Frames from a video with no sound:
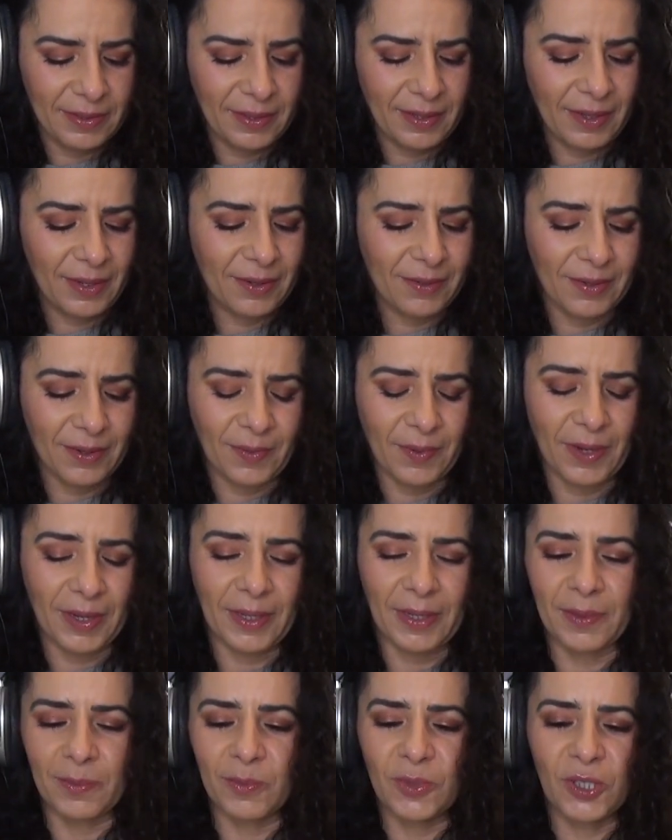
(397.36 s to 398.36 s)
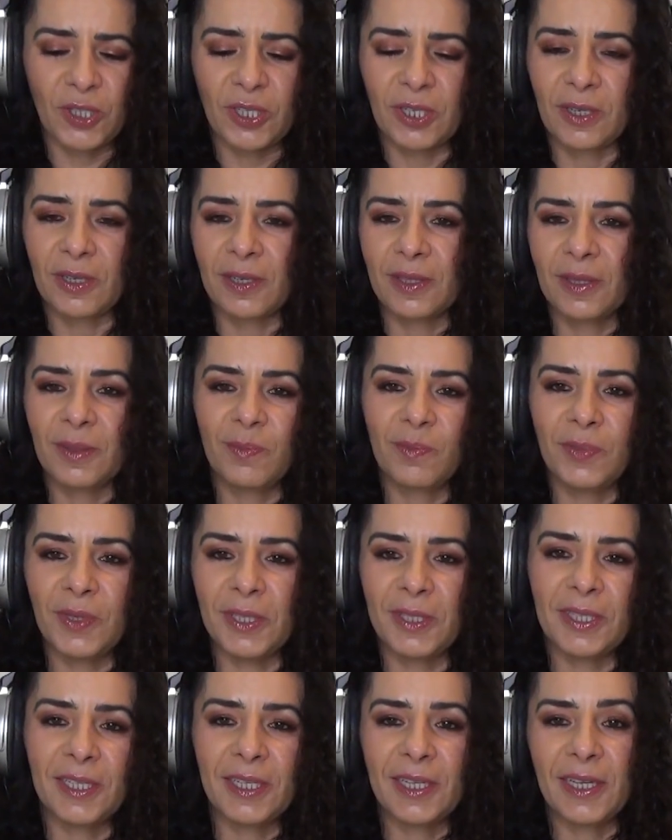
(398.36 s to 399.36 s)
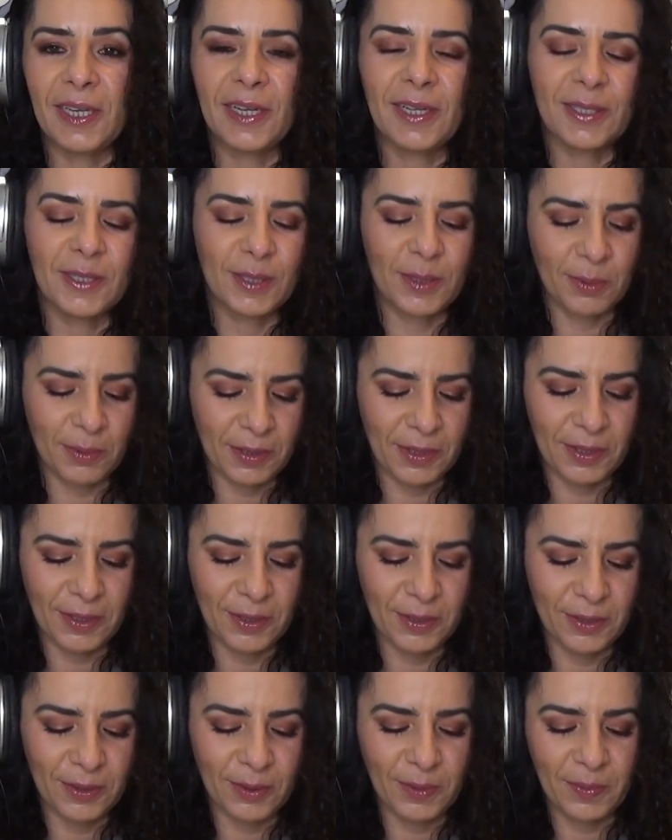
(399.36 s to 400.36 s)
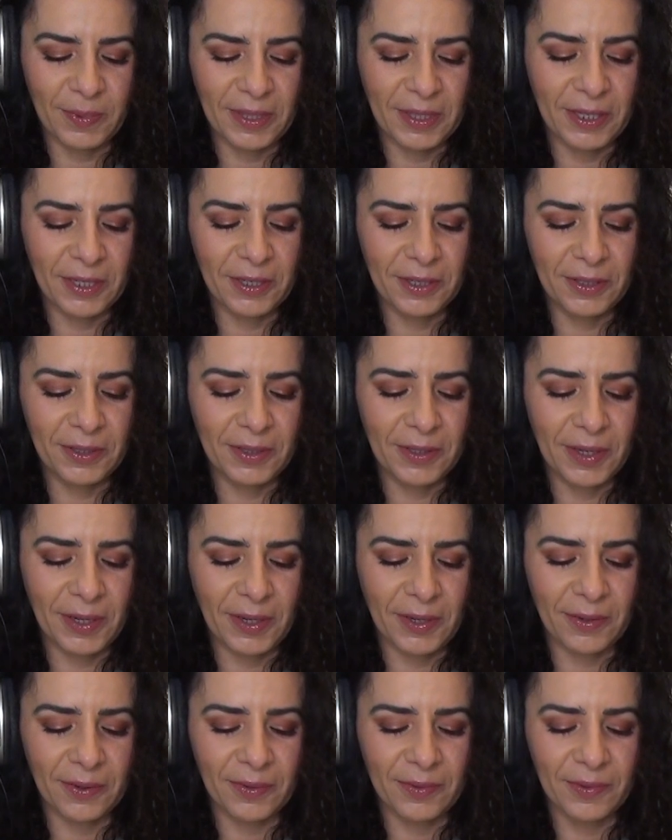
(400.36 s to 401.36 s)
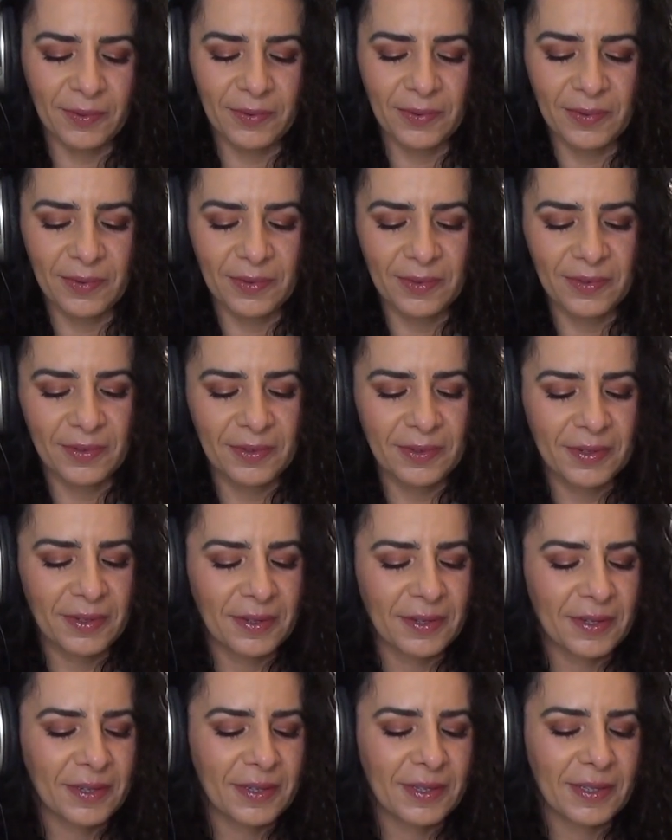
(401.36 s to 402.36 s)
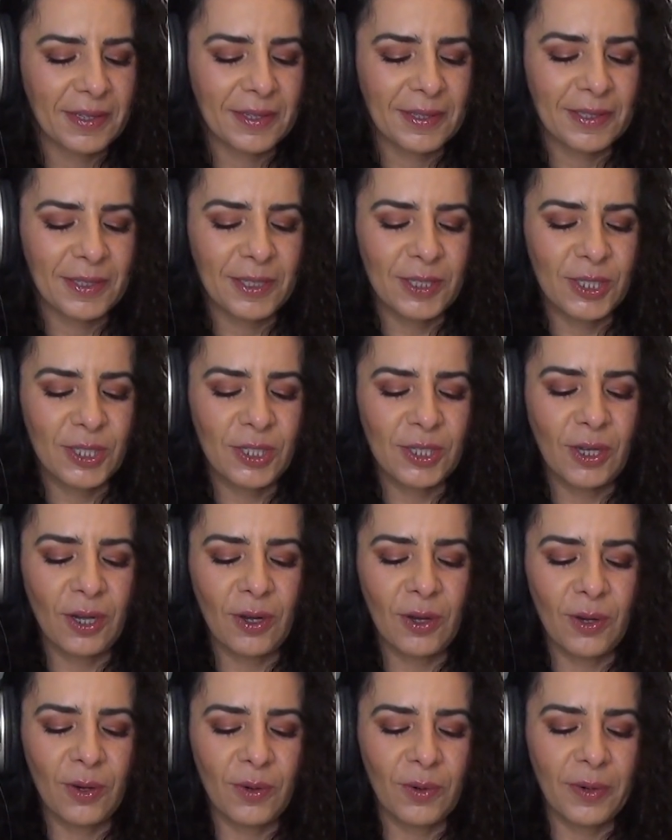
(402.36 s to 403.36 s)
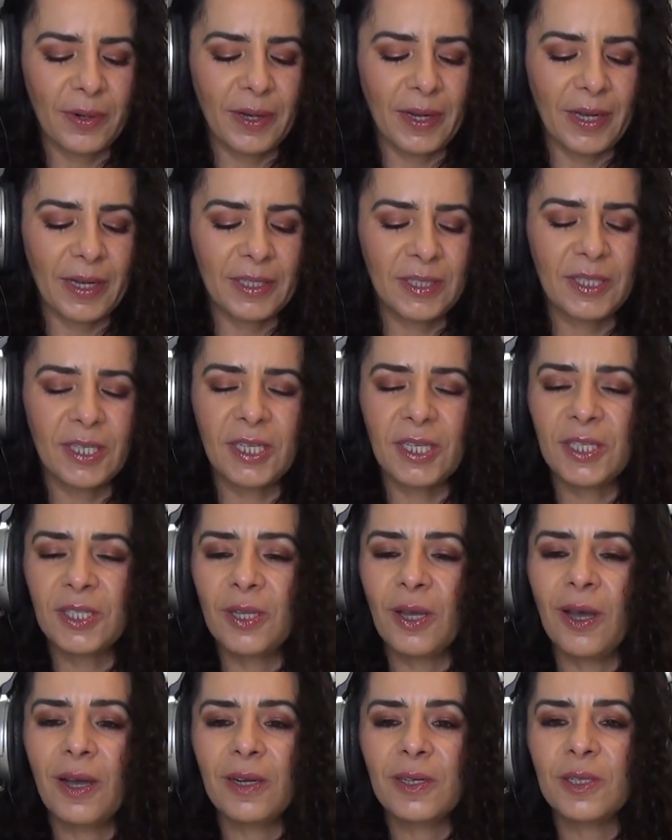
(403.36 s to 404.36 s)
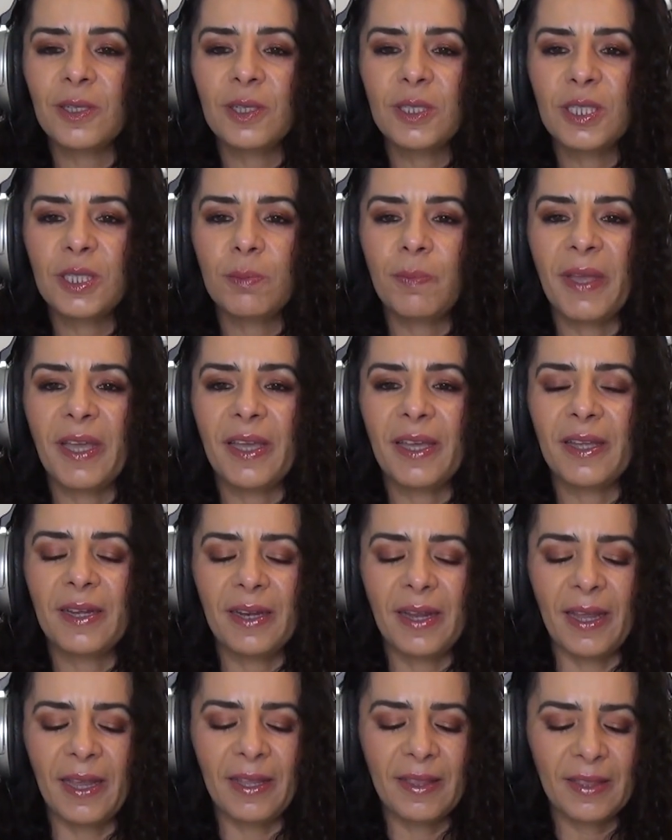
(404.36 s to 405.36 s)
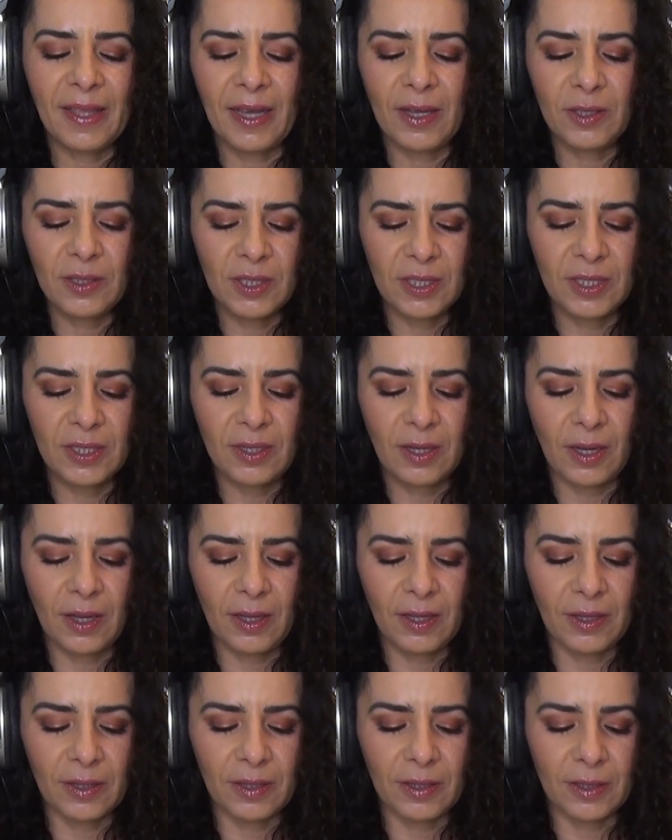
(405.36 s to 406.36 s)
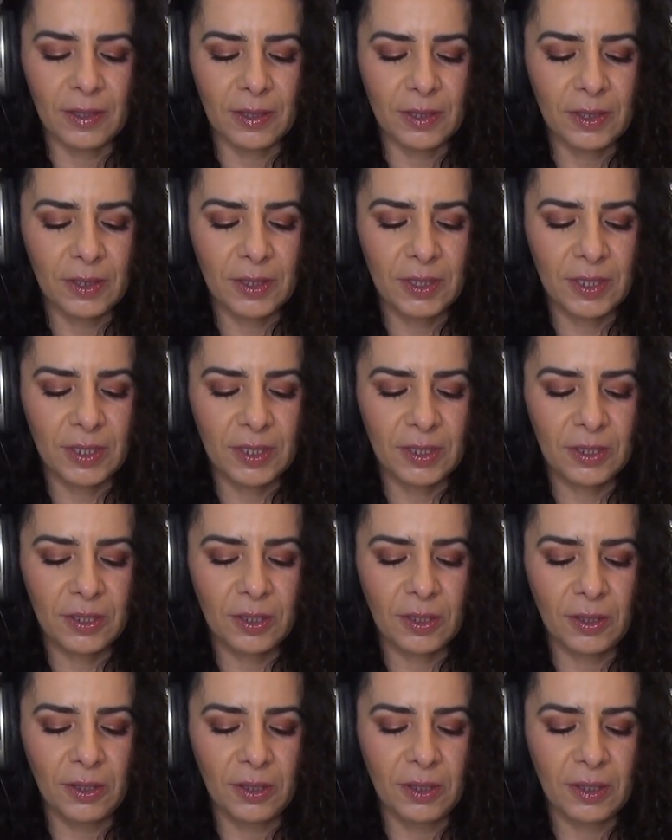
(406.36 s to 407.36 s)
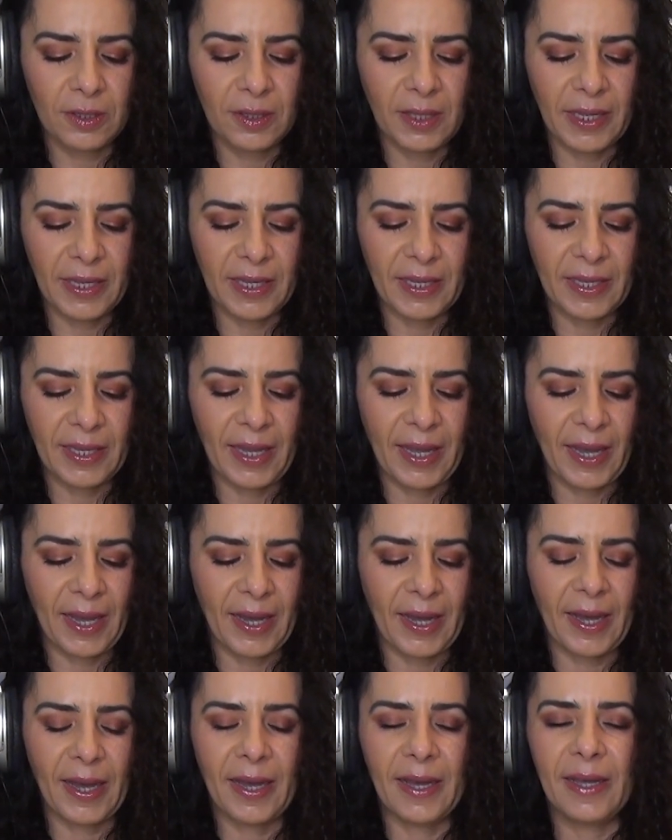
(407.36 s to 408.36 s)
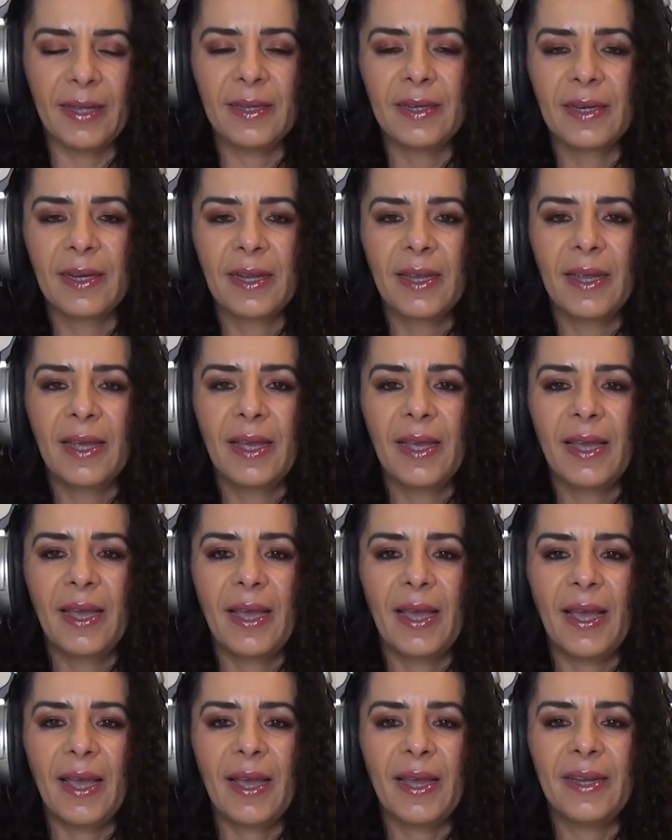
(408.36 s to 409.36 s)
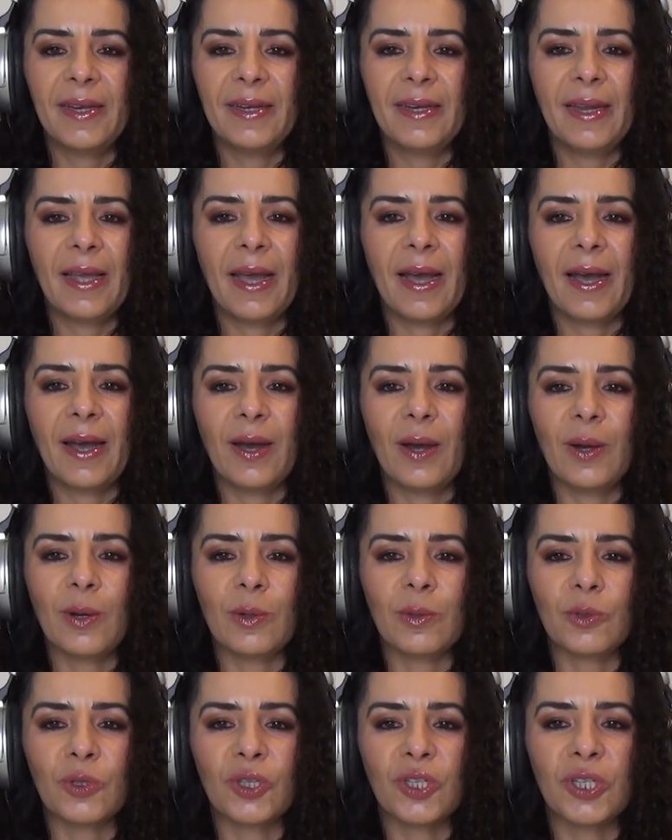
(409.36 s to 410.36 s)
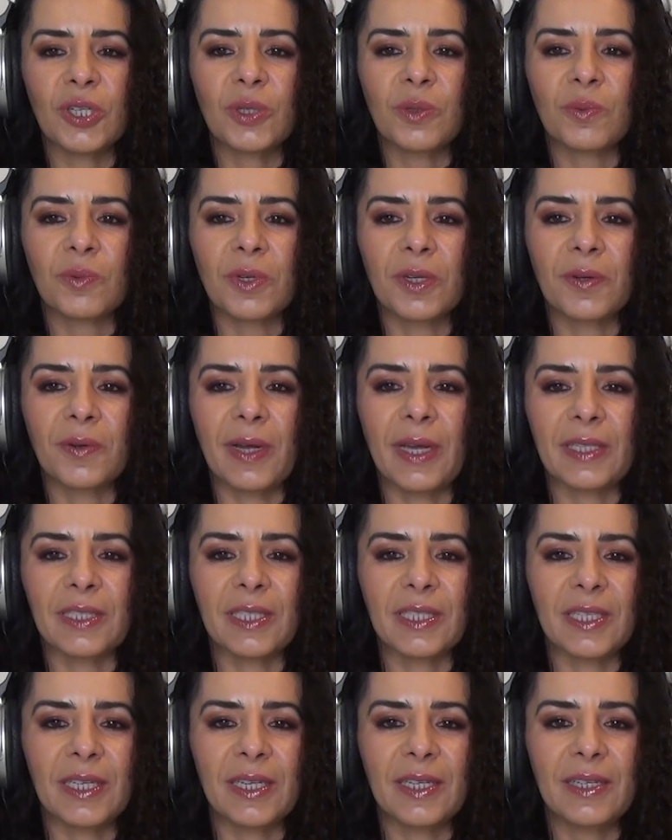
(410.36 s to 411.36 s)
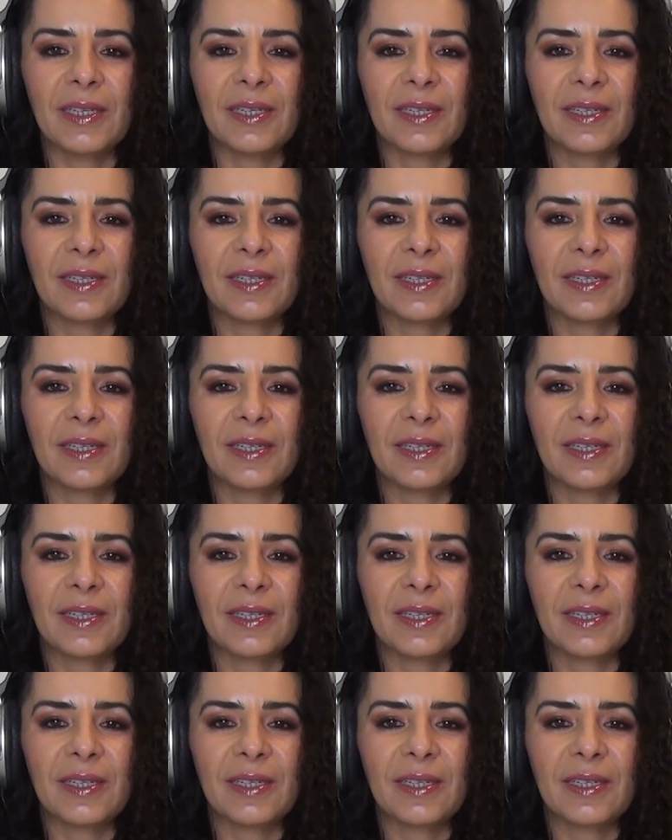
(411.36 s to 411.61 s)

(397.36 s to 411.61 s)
don't know why I'm sharing the BTS with you, but there you go. So a TikToker spent $8,000 to look like a cat, and now she regrets it.